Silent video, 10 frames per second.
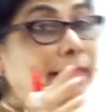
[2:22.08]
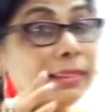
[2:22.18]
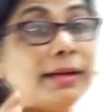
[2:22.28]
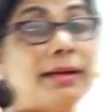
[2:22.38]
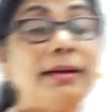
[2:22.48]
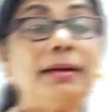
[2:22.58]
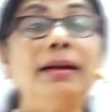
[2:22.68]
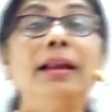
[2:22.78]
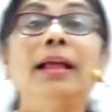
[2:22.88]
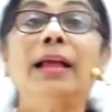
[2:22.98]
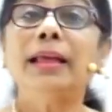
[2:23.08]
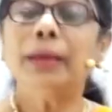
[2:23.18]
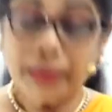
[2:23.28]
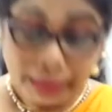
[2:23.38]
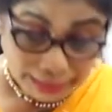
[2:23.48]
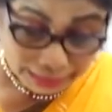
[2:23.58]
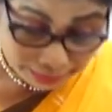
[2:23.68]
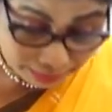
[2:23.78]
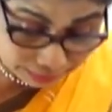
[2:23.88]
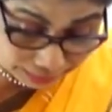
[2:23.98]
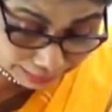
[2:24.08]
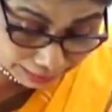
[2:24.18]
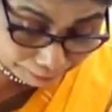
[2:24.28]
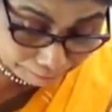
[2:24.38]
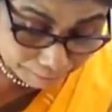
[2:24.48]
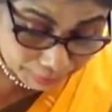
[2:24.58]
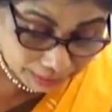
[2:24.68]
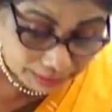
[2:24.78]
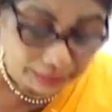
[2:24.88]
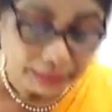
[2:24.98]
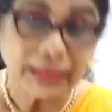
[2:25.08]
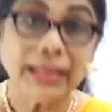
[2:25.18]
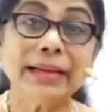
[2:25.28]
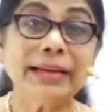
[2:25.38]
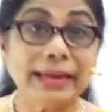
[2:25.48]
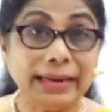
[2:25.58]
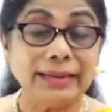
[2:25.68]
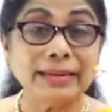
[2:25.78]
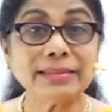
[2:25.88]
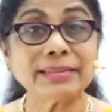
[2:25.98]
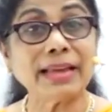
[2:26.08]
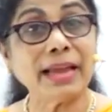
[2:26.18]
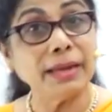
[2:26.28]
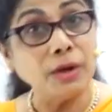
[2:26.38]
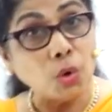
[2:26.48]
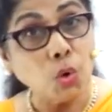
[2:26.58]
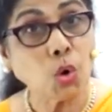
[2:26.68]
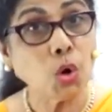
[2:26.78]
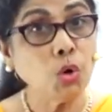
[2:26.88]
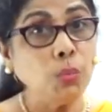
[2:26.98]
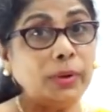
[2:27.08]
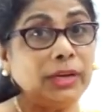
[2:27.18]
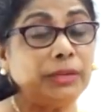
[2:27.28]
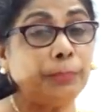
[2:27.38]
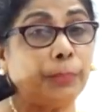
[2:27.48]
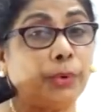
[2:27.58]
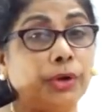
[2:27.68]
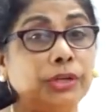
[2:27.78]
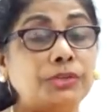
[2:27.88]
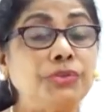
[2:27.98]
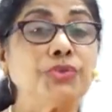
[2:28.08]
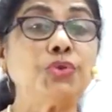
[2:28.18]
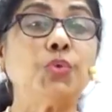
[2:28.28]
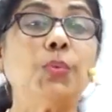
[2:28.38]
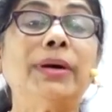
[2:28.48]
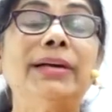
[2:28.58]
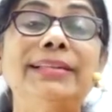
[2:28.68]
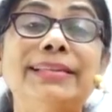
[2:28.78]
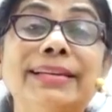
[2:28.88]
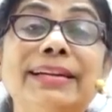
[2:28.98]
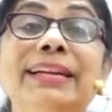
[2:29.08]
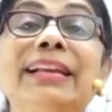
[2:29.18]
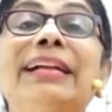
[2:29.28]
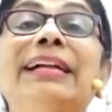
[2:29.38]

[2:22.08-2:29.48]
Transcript: the greater number, greater sign, always points towards a